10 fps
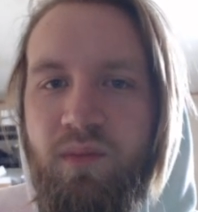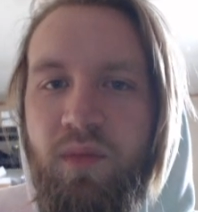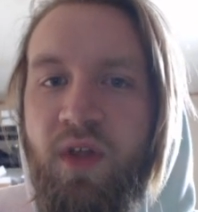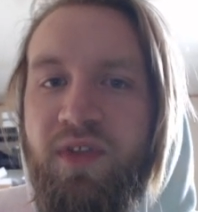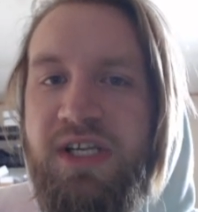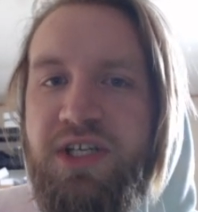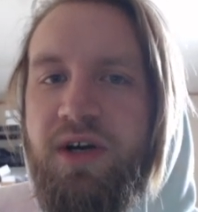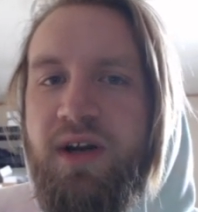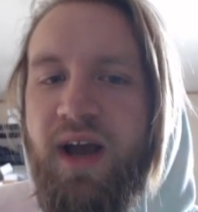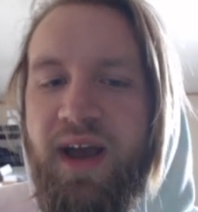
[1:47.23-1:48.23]
This
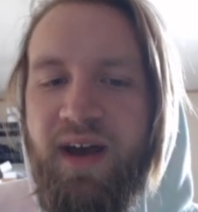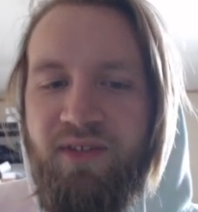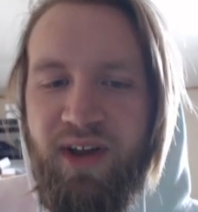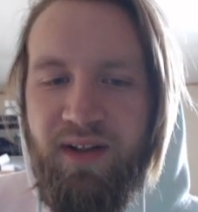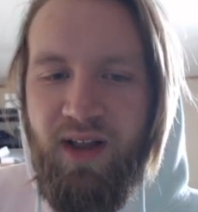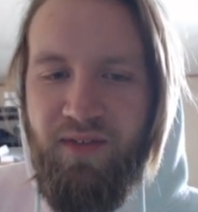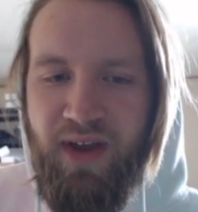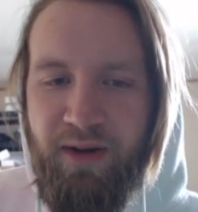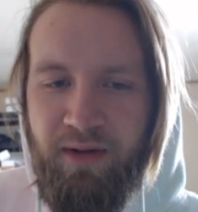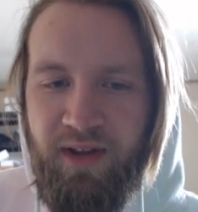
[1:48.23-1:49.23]
card I have like a
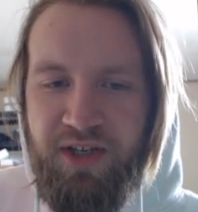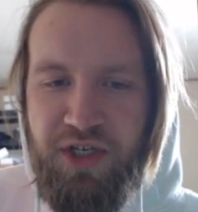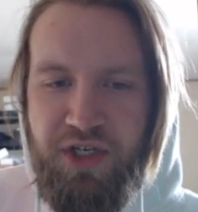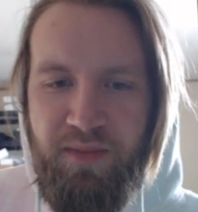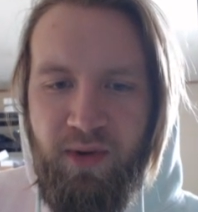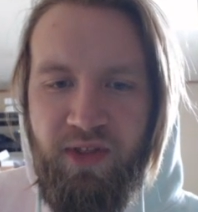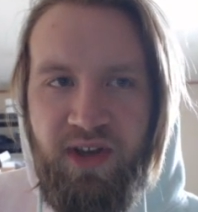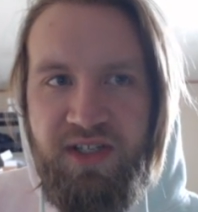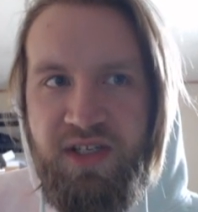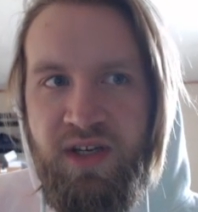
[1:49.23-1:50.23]
love-hate relationship with
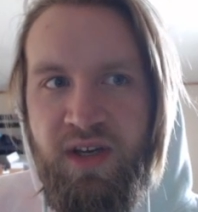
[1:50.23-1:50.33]
because